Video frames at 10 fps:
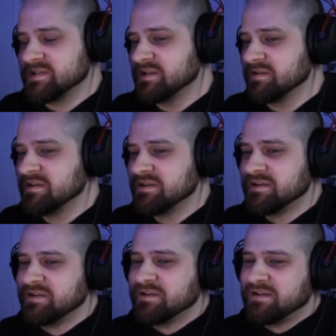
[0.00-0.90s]
and
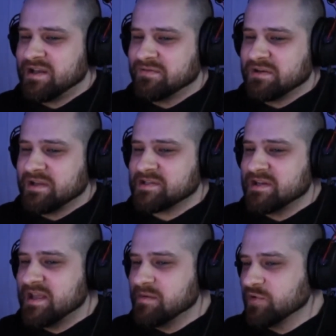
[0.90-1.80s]
have a nice
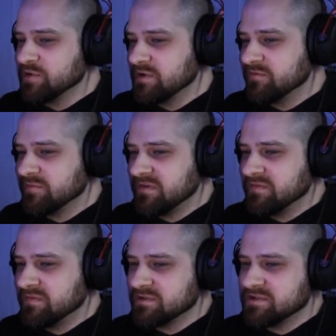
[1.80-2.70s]
neighborhood for my
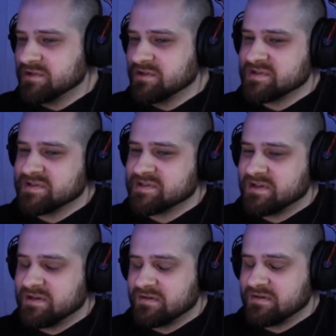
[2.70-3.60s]
villagers and
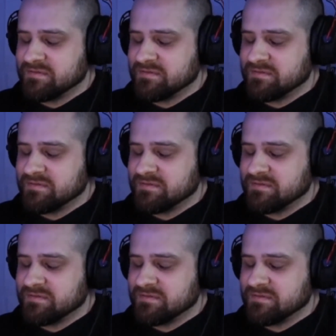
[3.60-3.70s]
stuff.